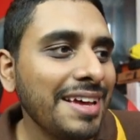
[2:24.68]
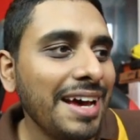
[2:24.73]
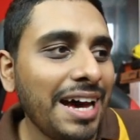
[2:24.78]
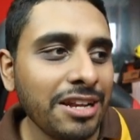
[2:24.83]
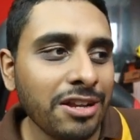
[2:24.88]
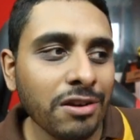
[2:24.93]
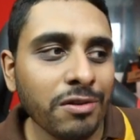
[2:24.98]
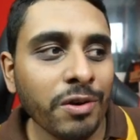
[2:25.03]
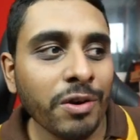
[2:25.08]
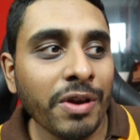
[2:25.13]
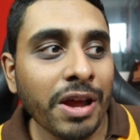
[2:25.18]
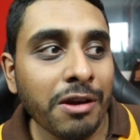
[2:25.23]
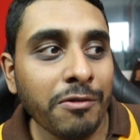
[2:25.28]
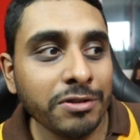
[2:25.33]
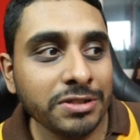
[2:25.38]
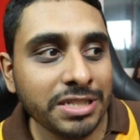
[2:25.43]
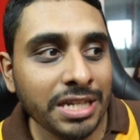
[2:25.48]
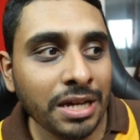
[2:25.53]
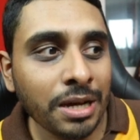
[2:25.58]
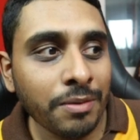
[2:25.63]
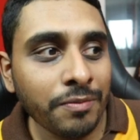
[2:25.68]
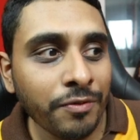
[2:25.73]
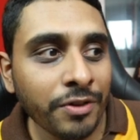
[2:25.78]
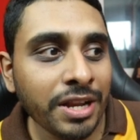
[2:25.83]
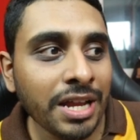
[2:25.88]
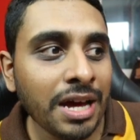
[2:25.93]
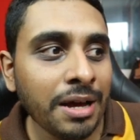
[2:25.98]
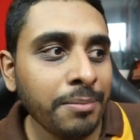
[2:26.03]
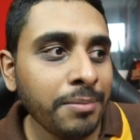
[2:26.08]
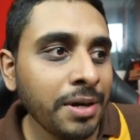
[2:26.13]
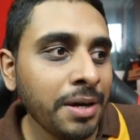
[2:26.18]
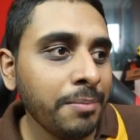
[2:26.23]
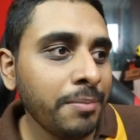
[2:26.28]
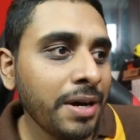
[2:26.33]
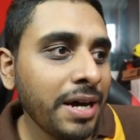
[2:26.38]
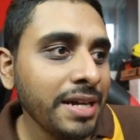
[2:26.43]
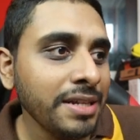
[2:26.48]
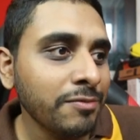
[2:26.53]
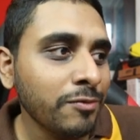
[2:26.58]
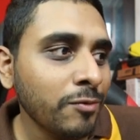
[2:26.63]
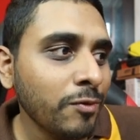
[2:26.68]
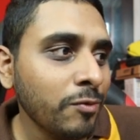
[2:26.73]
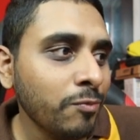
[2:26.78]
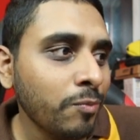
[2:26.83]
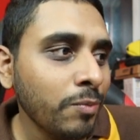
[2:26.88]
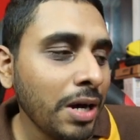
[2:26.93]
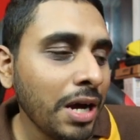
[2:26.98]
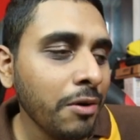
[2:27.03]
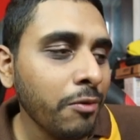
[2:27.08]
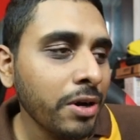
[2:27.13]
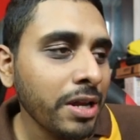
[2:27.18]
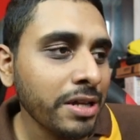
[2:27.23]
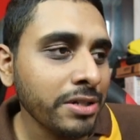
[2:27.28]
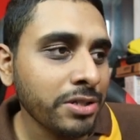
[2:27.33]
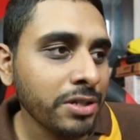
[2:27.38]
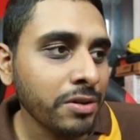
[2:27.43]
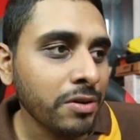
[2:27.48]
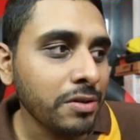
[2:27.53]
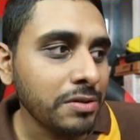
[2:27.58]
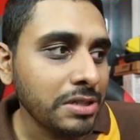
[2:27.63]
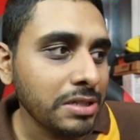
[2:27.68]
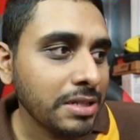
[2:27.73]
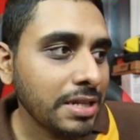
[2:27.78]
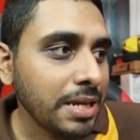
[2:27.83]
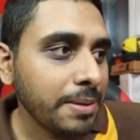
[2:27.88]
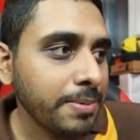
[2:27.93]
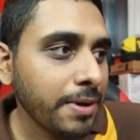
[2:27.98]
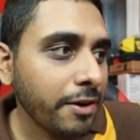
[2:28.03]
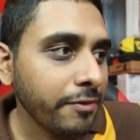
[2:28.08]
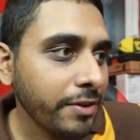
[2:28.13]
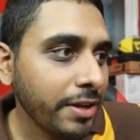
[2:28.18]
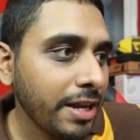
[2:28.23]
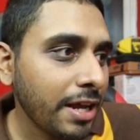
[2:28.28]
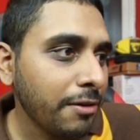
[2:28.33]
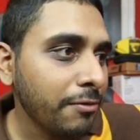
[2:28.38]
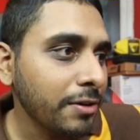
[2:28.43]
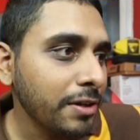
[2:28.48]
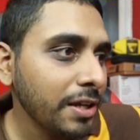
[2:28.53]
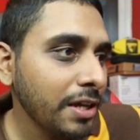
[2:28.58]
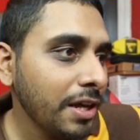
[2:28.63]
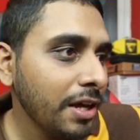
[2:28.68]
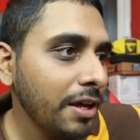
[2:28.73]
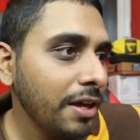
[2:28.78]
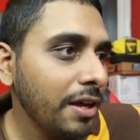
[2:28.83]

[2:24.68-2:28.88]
I don't regret staying up for that, but my word, I should have gone to sleep after that one.